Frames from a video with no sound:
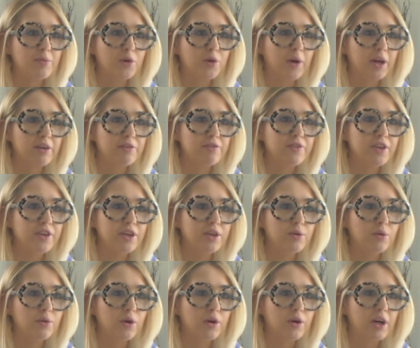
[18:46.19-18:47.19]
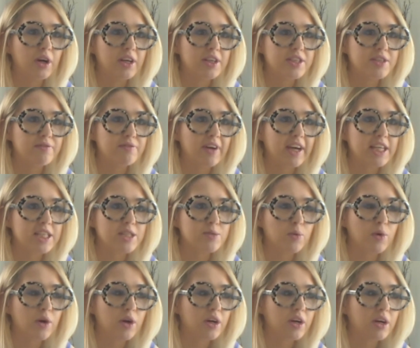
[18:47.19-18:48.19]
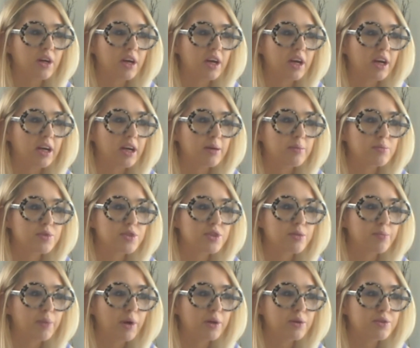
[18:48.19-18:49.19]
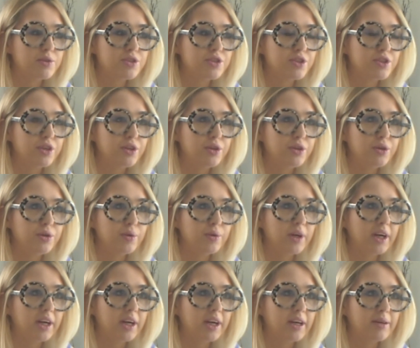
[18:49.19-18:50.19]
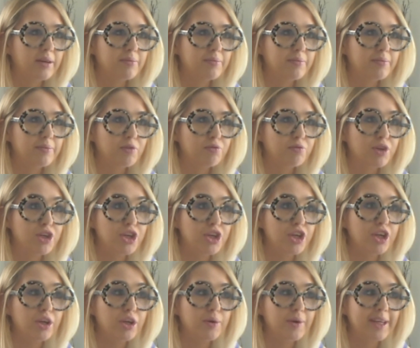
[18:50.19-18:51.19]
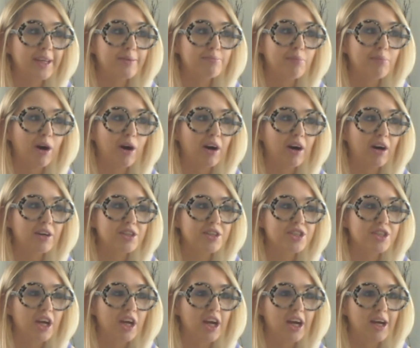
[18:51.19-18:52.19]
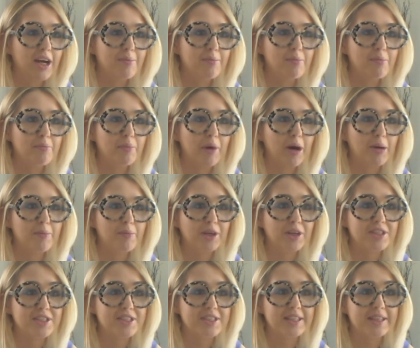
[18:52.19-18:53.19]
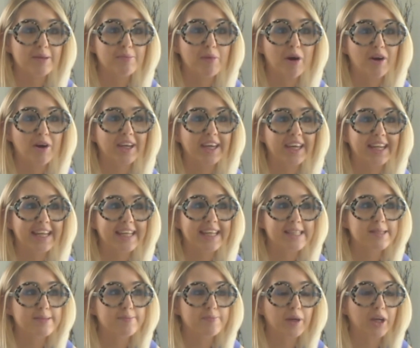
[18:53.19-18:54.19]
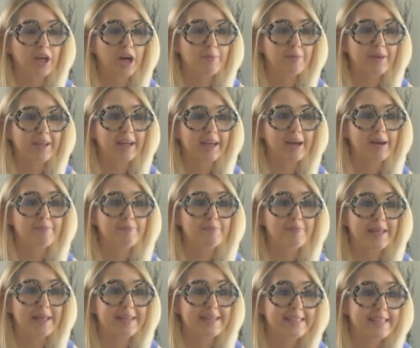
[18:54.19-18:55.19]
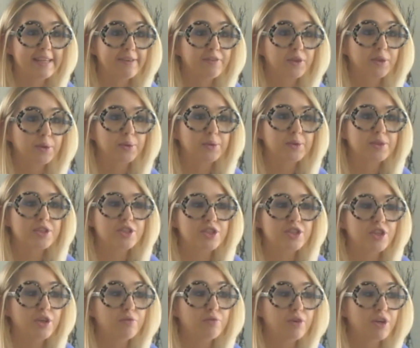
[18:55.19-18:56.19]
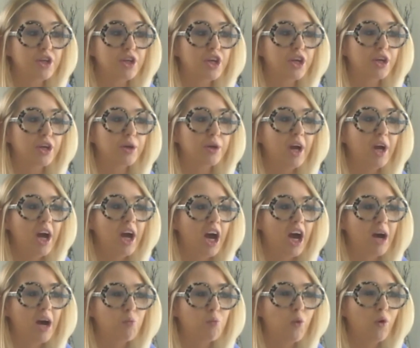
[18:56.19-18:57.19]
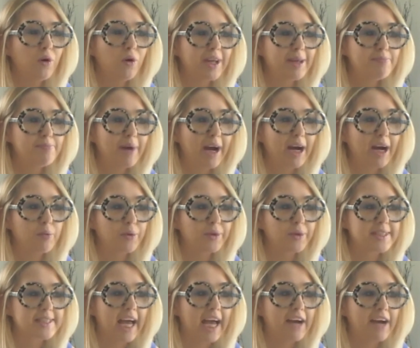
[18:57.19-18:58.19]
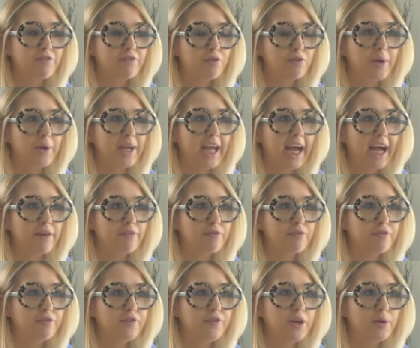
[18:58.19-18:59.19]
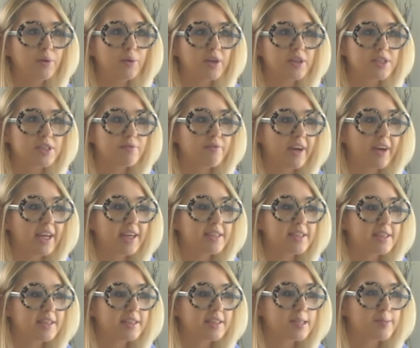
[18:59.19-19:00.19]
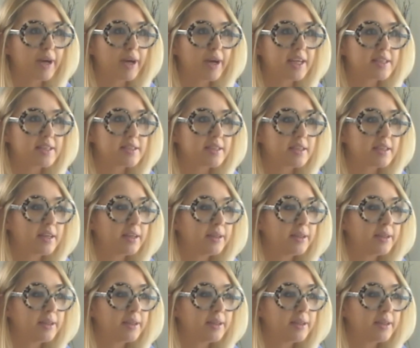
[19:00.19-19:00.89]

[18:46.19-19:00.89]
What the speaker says: Quite a few surveyors were supposed to renew in March, but because the market is becoming a bit difficult to renew, what impact will this have if we have fewer surveyors in the space?